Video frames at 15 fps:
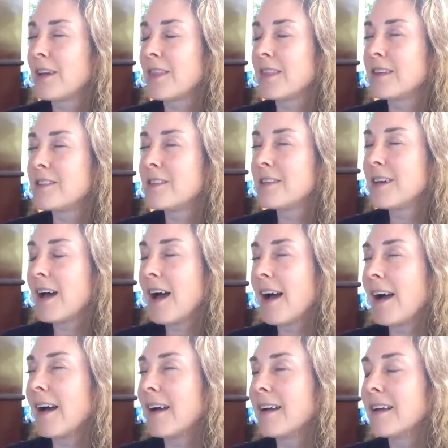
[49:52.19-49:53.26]
in the
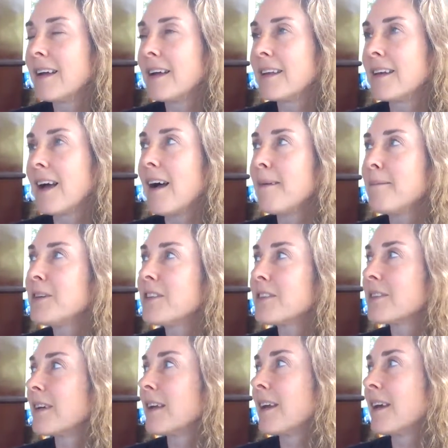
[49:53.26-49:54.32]
chat, and I'm
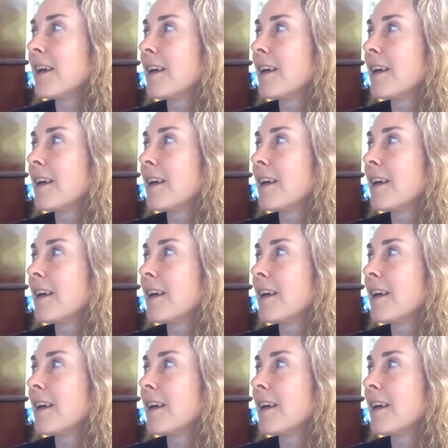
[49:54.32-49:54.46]
just going